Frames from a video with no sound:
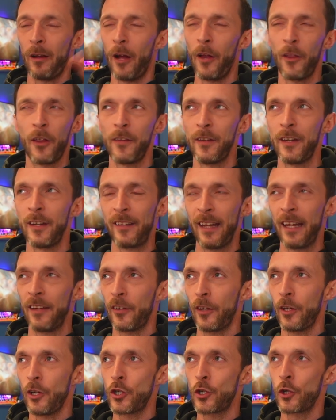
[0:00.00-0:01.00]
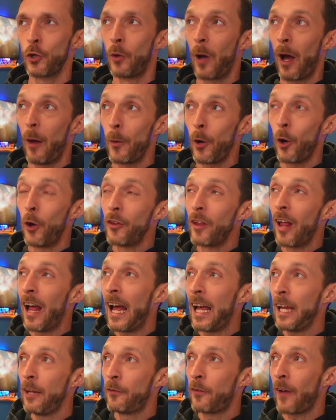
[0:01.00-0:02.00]
other than the deadline show, I went on
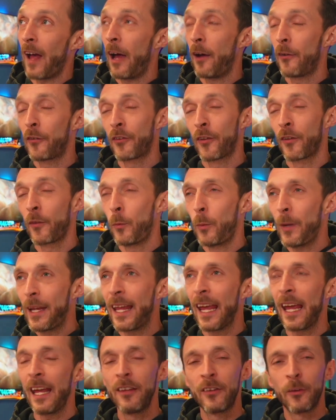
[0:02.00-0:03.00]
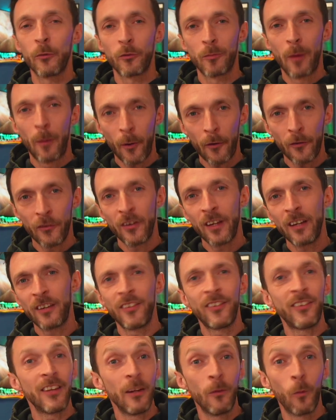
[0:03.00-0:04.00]
live after the weekend. It was my birthday
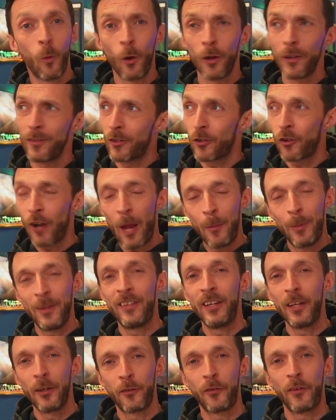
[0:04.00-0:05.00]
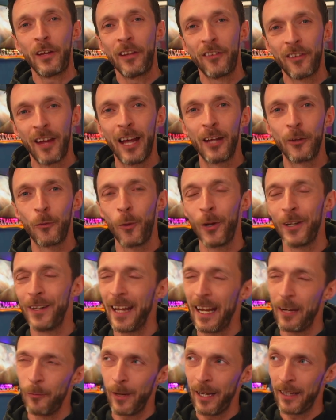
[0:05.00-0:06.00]
to see what crappy tier 3s I'd
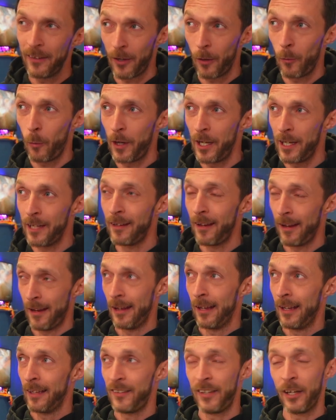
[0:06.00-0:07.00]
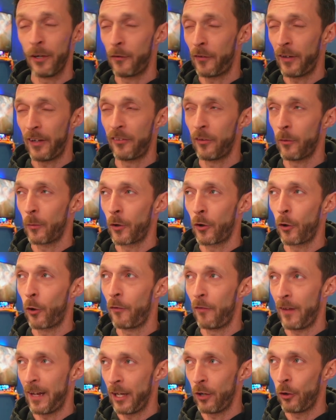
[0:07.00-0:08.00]
won. And we ended up winning tier 3s that were
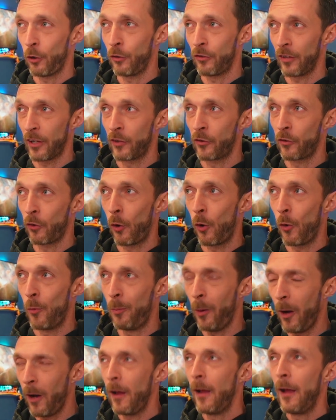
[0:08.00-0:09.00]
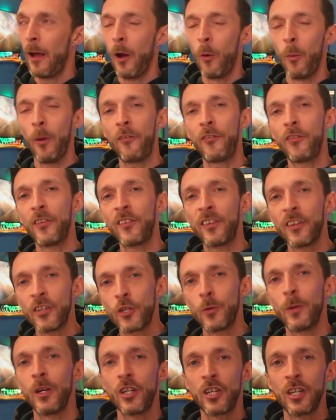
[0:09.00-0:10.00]
not very good at all. But with the
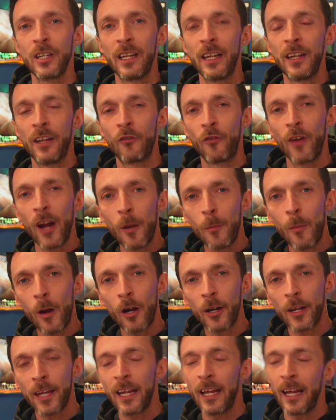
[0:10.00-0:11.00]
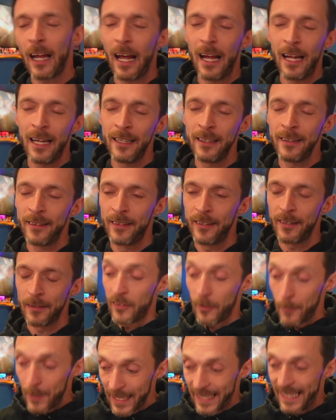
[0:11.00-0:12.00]
situation in the rare market and
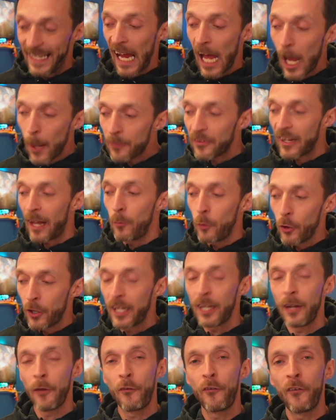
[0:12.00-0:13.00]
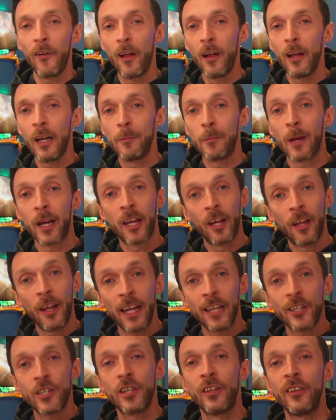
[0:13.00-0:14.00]
some of the gaps I'm looking to fill in my
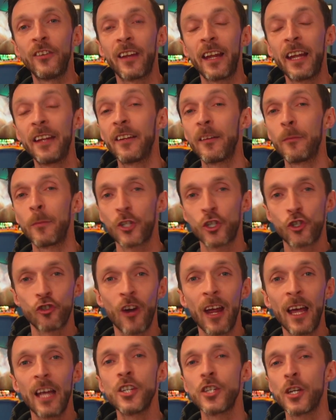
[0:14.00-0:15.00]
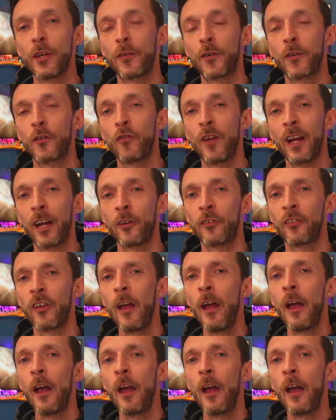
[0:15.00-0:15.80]
collections and in my strategy for rares,